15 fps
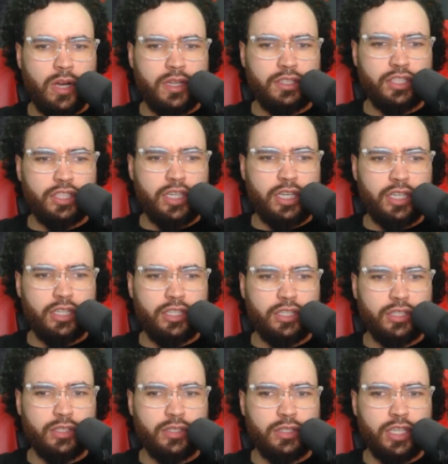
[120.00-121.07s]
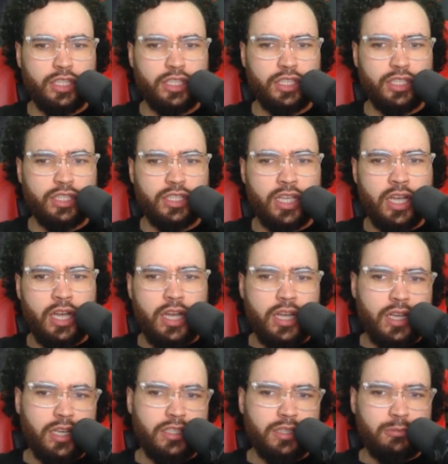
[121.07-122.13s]
and share your creations.
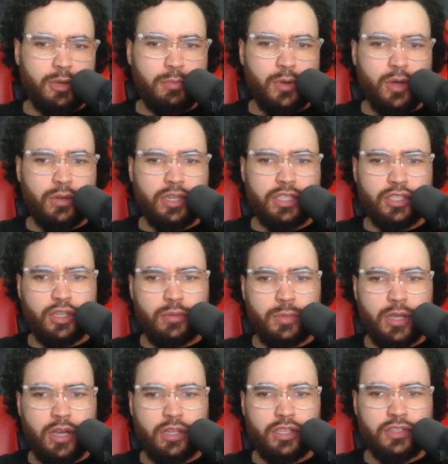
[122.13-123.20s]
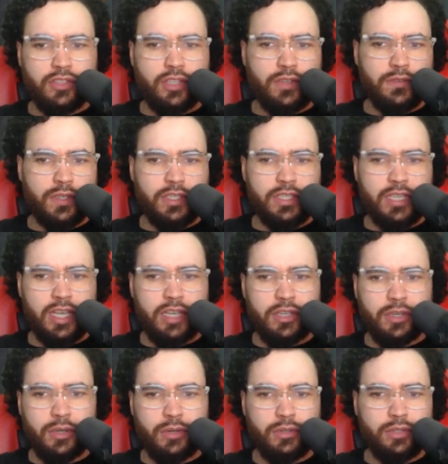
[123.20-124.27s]
Custom components, go beyond the surface and
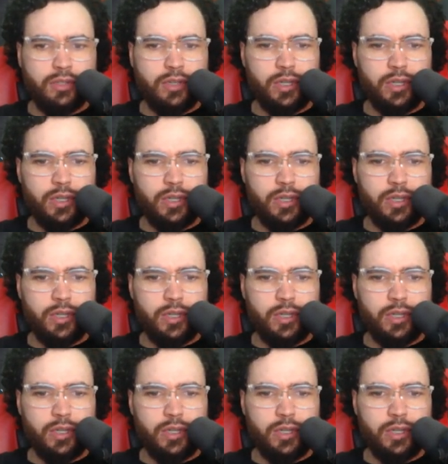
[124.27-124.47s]
code your